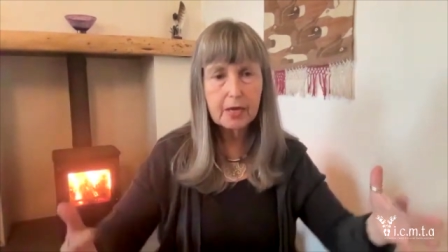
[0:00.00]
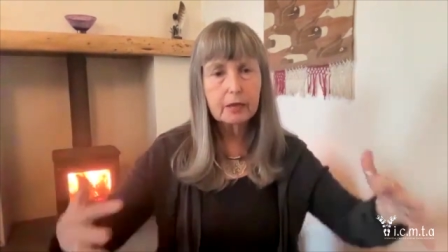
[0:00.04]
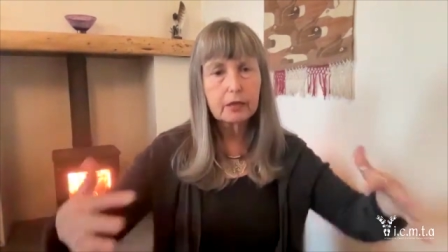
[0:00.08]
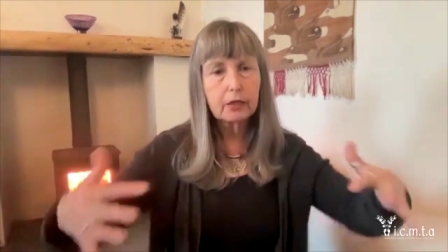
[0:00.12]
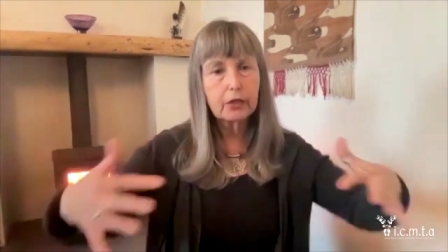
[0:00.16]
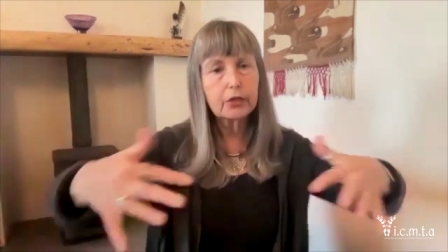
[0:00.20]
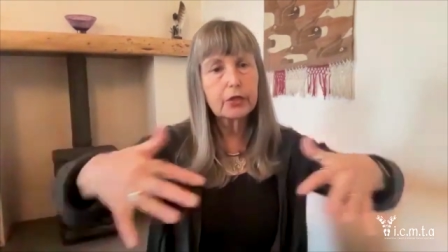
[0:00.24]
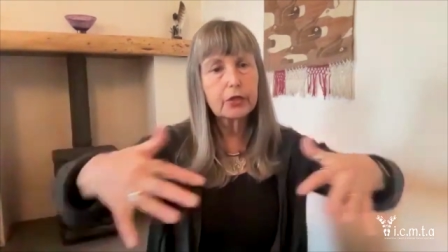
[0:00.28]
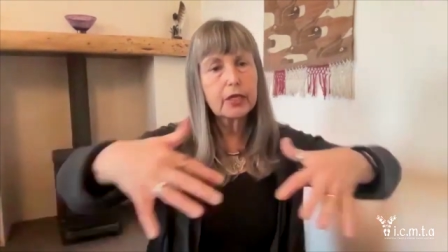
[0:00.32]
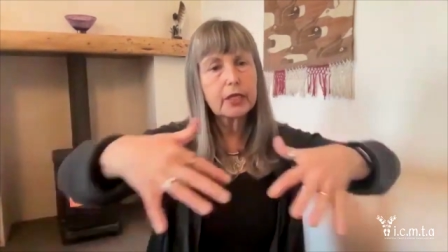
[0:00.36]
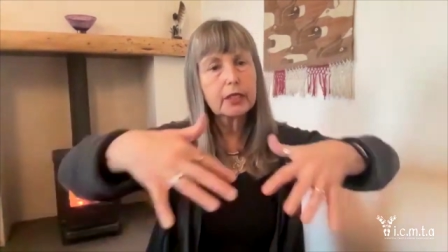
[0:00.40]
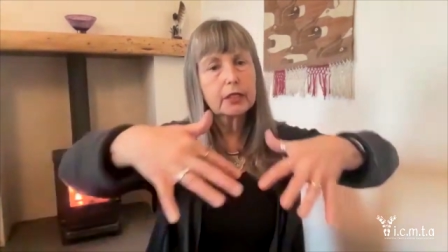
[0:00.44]

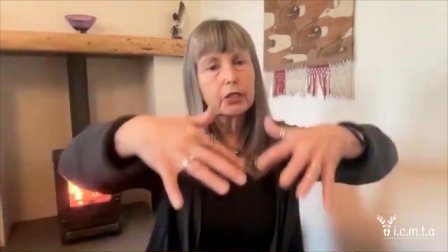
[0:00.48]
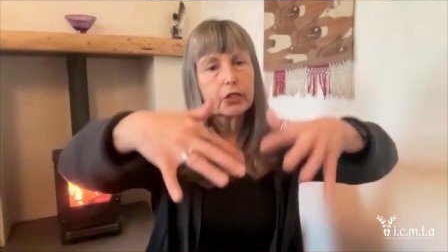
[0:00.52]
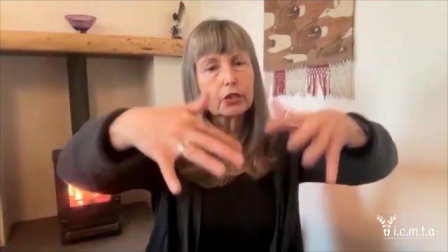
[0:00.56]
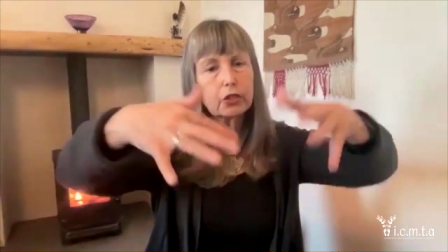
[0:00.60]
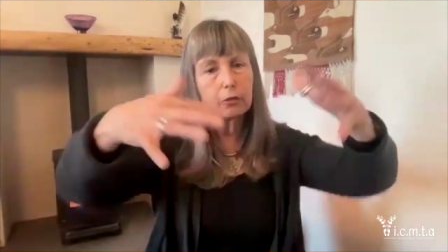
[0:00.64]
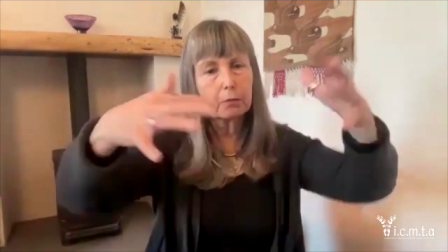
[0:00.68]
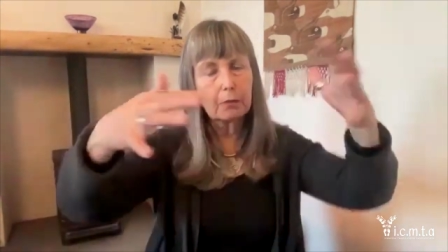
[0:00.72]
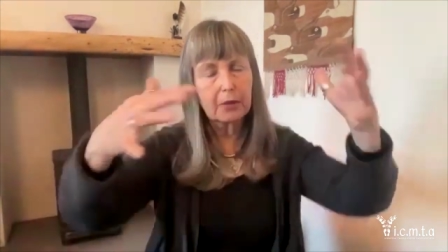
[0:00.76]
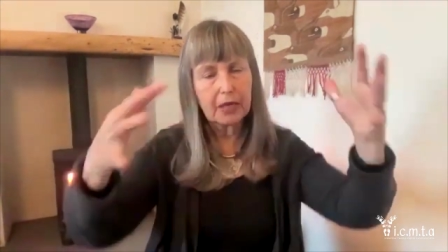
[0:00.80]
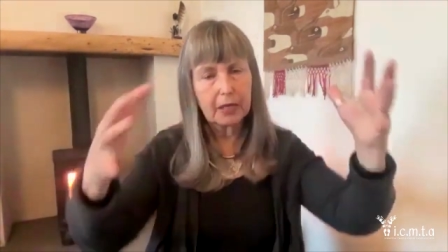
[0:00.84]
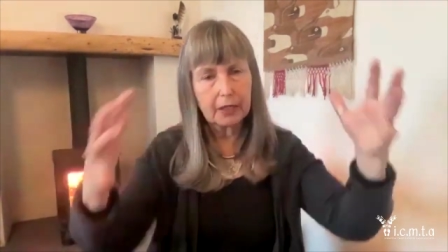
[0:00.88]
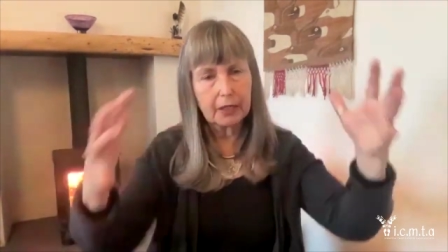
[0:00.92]
There needs
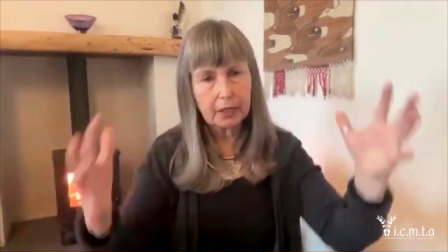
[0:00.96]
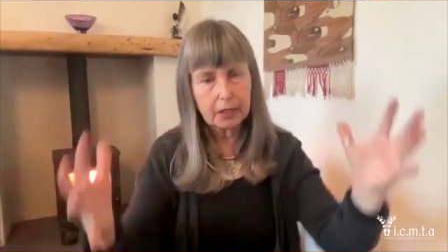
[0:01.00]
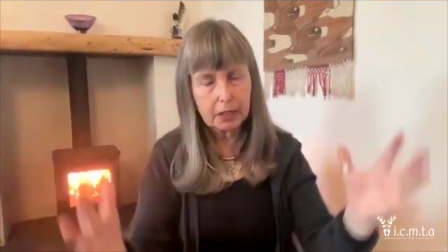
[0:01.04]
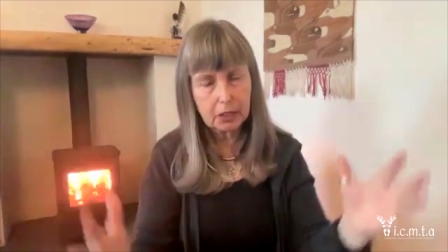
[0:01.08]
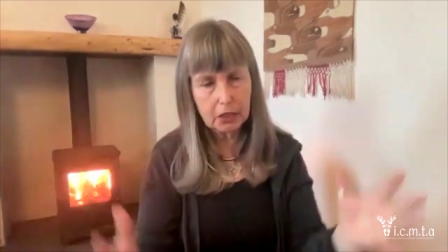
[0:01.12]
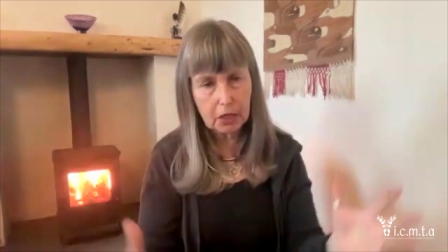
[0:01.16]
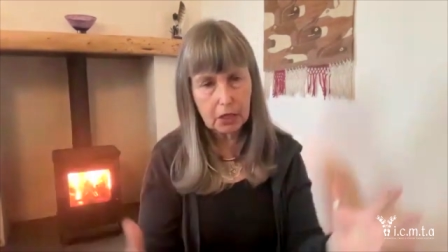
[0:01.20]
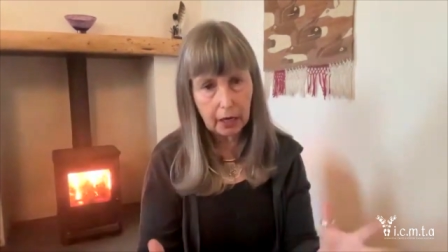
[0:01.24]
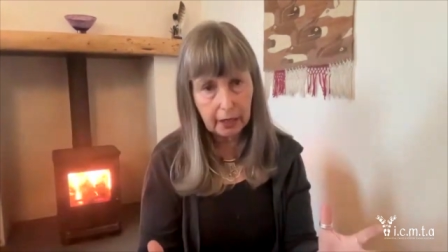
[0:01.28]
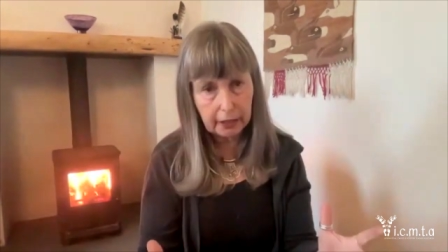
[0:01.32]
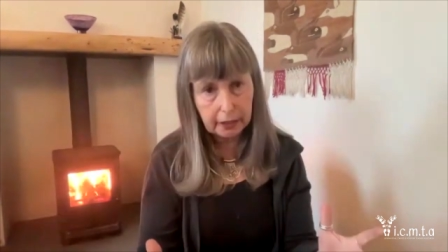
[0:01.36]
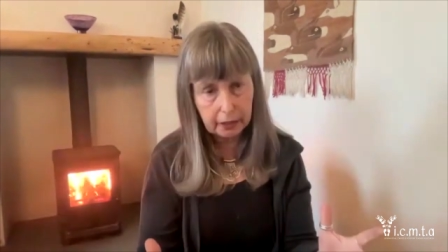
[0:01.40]
to be a
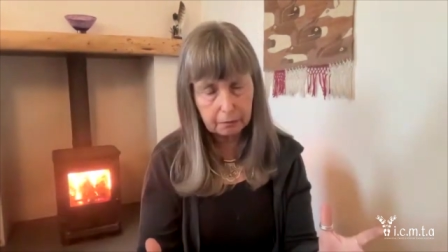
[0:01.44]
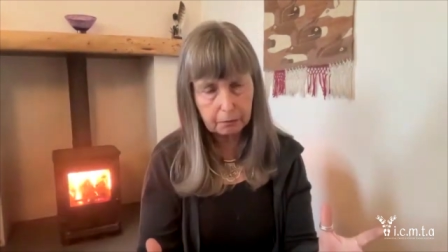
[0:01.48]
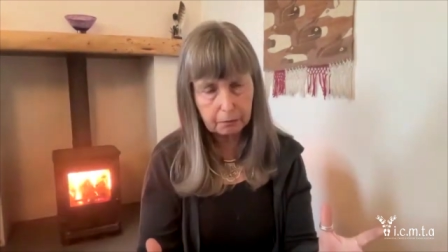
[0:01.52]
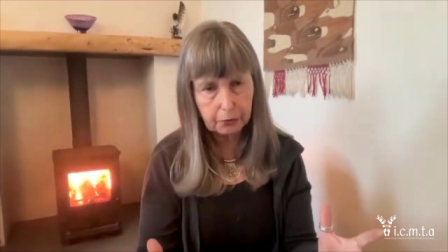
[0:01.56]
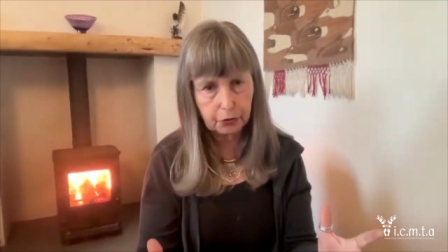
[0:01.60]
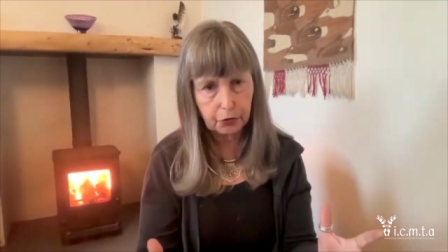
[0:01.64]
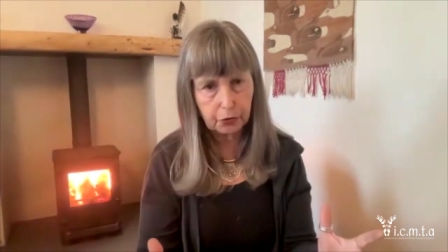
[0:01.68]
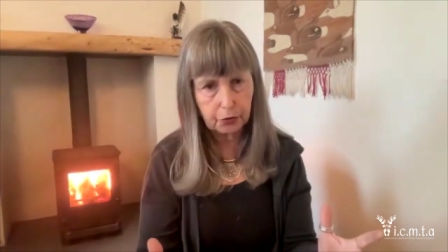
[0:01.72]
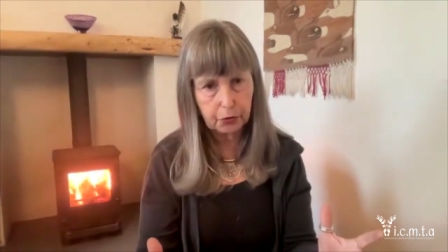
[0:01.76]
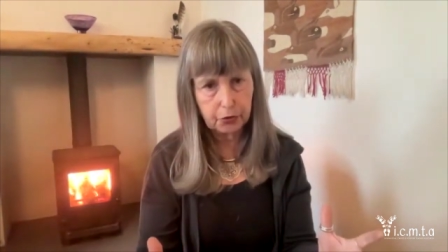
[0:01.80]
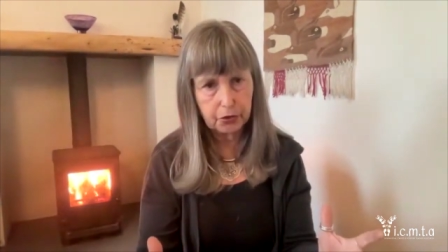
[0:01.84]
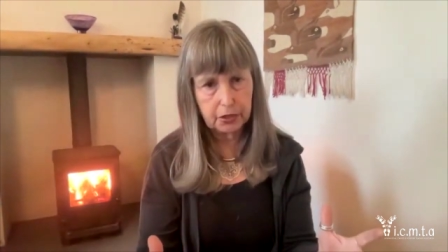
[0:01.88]
tight
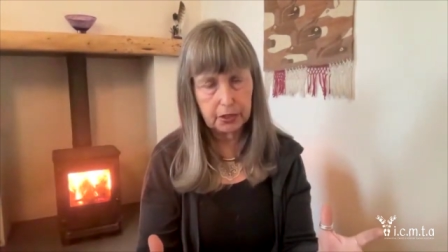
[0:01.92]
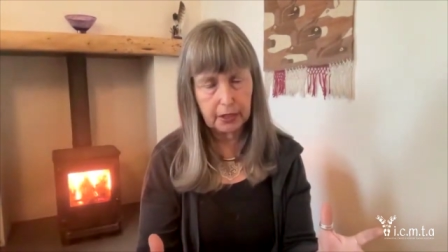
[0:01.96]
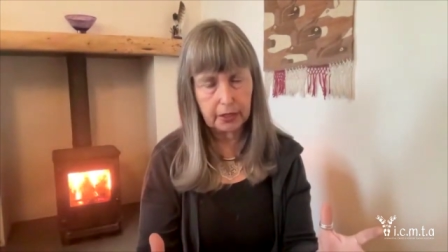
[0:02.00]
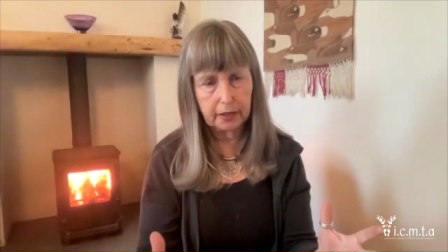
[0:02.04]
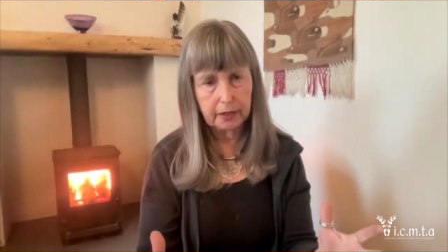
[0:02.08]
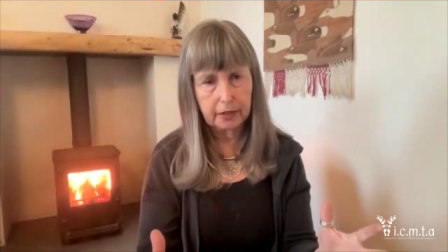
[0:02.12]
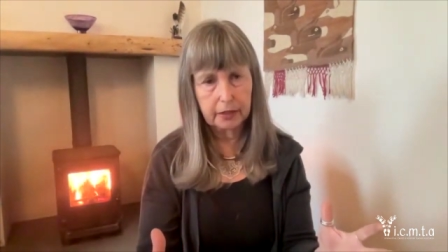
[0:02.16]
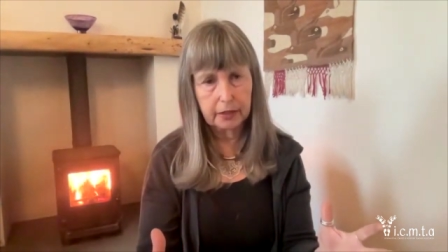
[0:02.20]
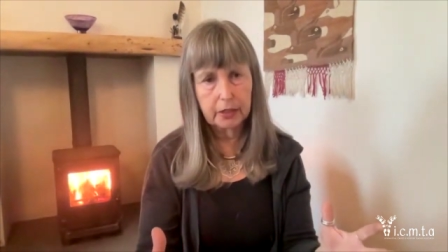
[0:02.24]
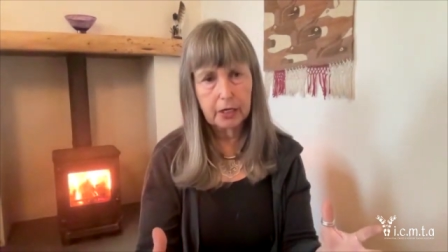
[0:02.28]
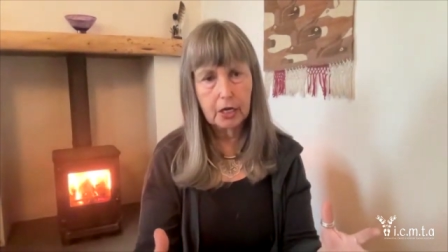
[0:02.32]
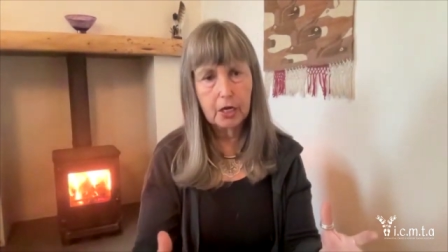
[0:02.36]

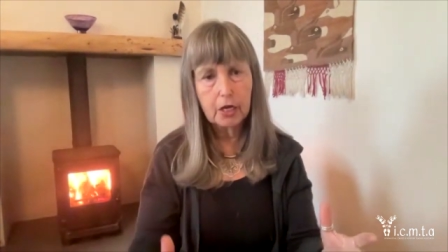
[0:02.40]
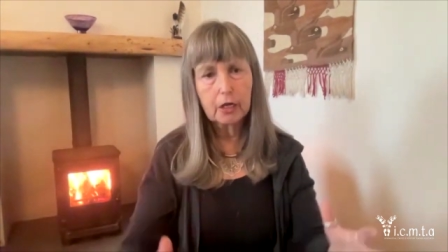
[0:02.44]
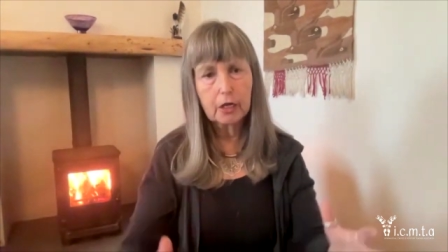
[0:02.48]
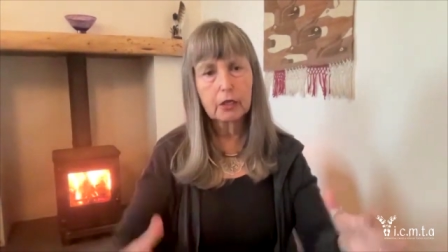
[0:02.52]
process